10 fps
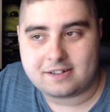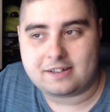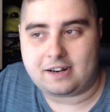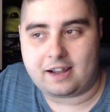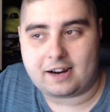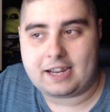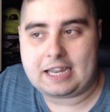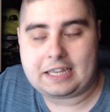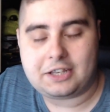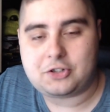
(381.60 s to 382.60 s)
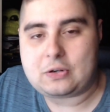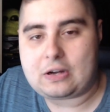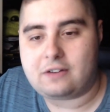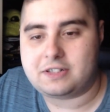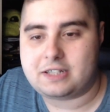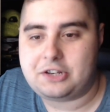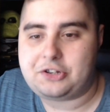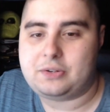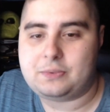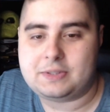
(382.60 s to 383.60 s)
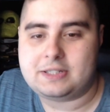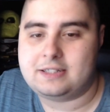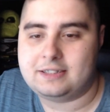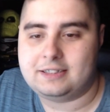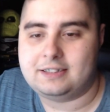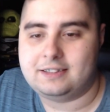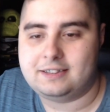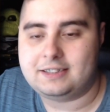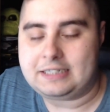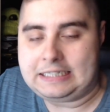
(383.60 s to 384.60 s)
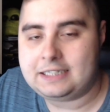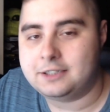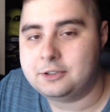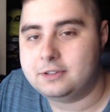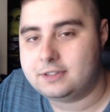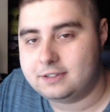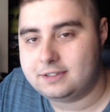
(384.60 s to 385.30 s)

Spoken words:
and Joe conversation was really good.